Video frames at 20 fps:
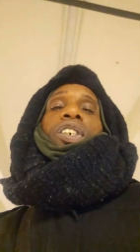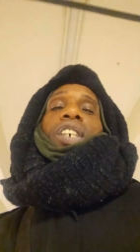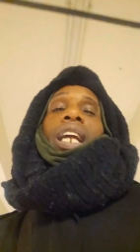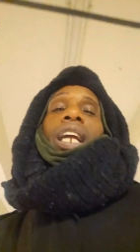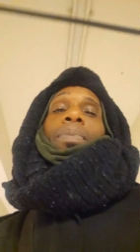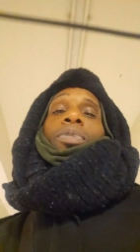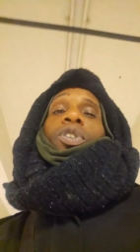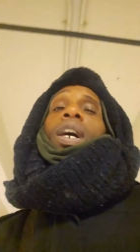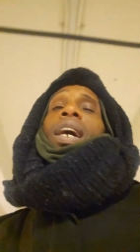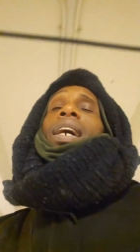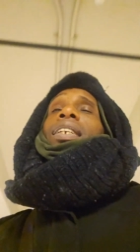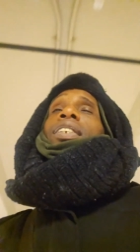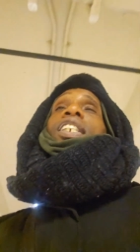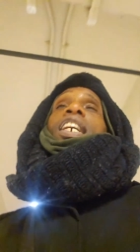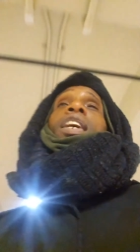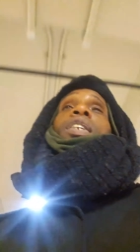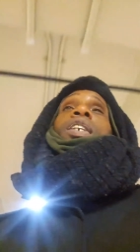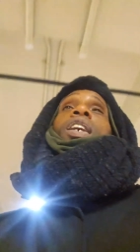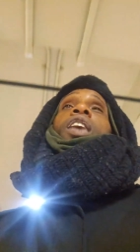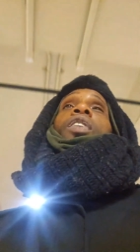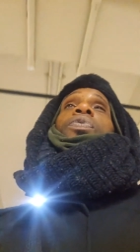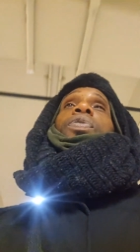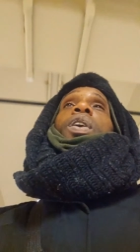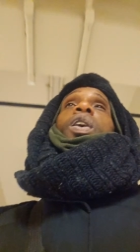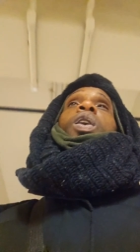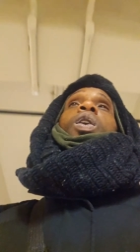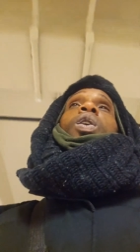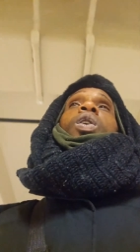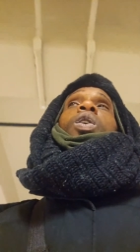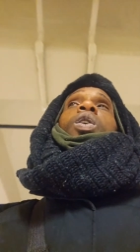I'm trying to tell y'all,
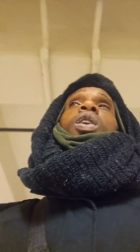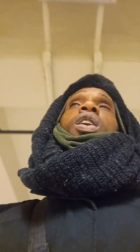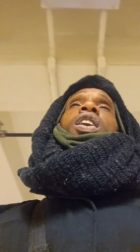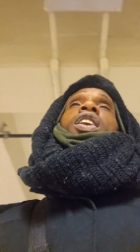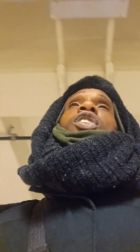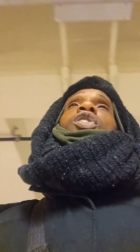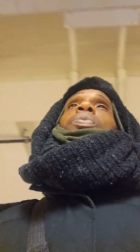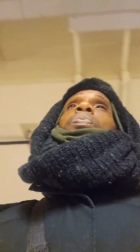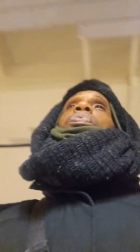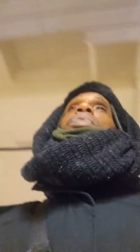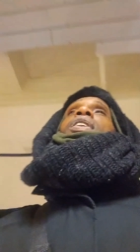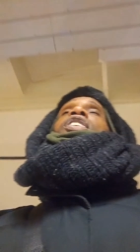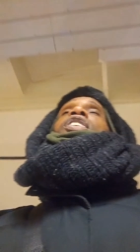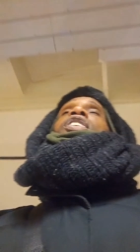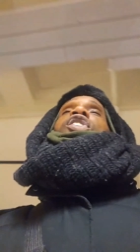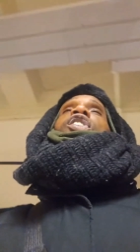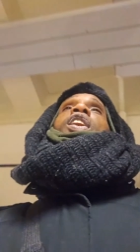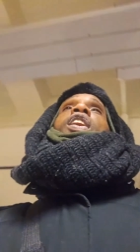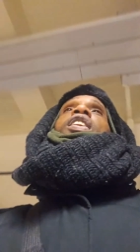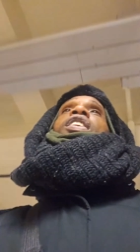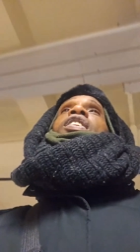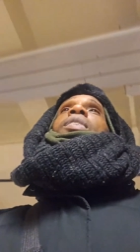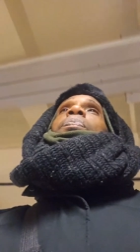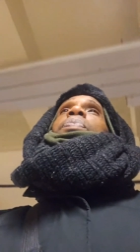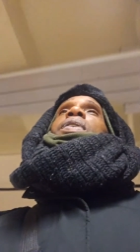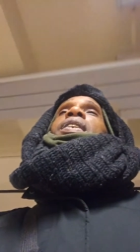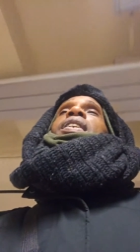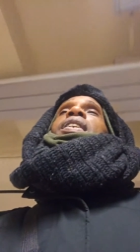for all 100 plus y'all up in here,